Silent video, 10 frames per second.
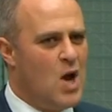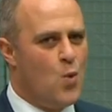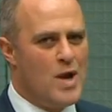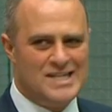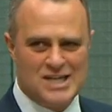
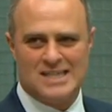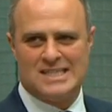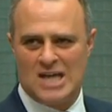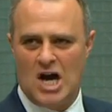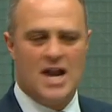We
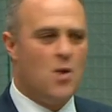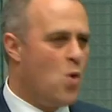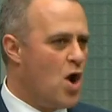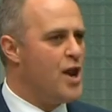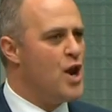just kind of
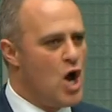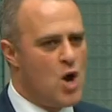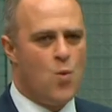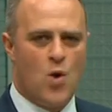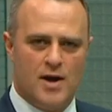want to
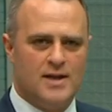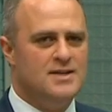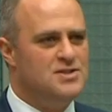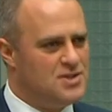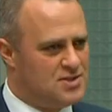know what it
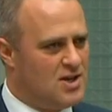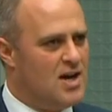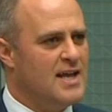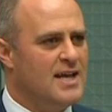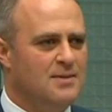is you're
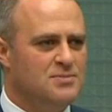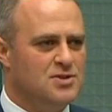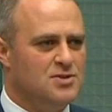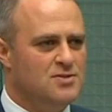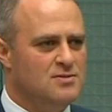signing up
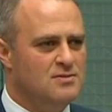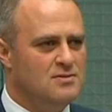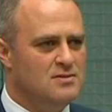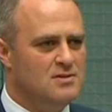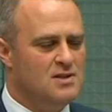to.
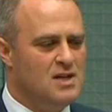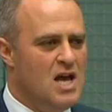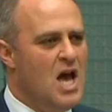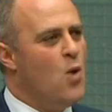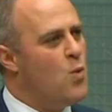
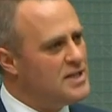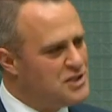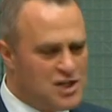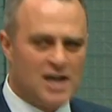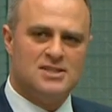We
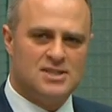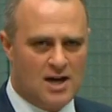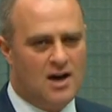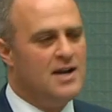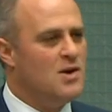just
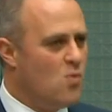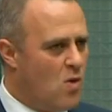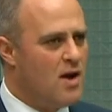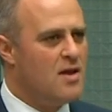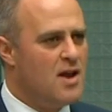kind of
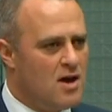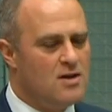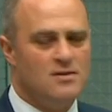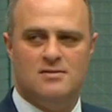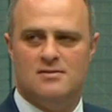want to
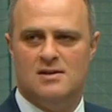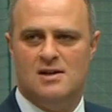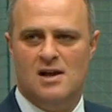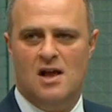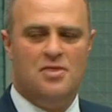know
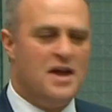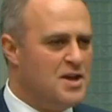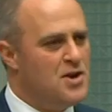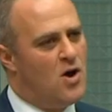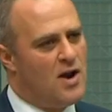that
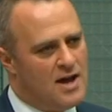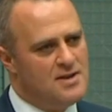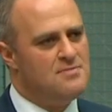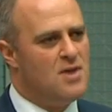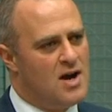you're not
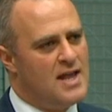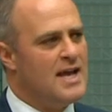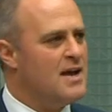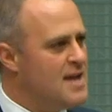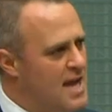
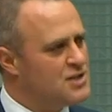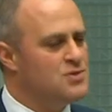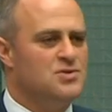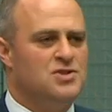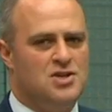undermining our
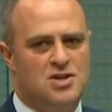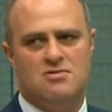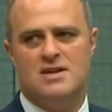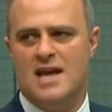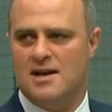national
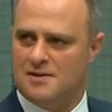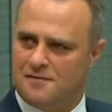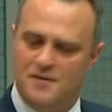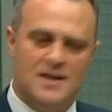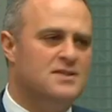security, our
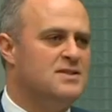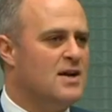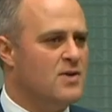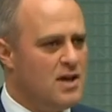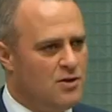defence,
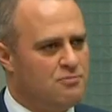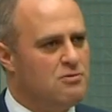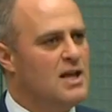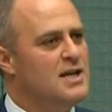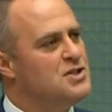our health
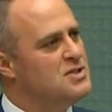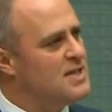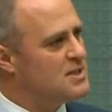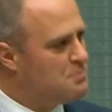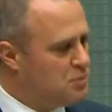relations,
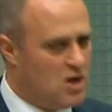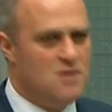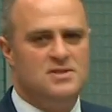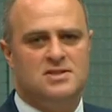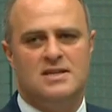our
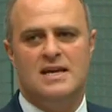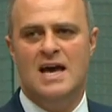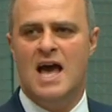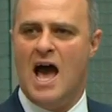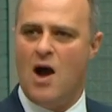diplomacy,
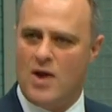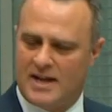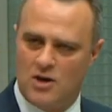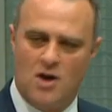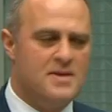our
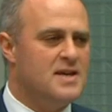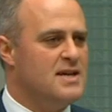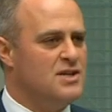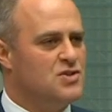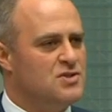economic
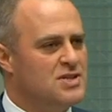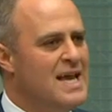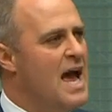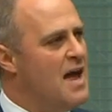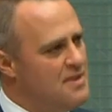interests,
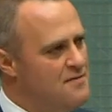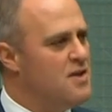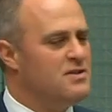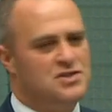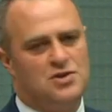and the
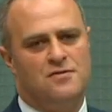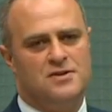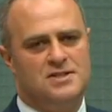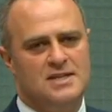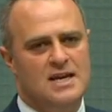very
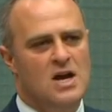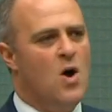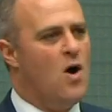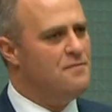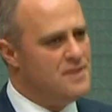sovereignty
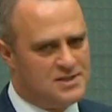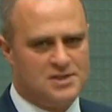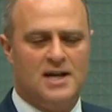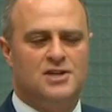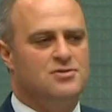of this
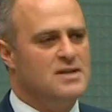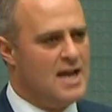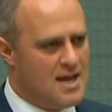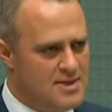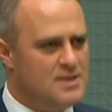country
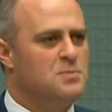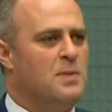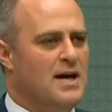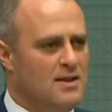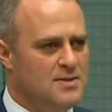and this
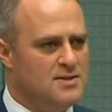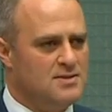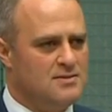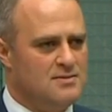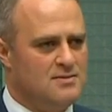parliament.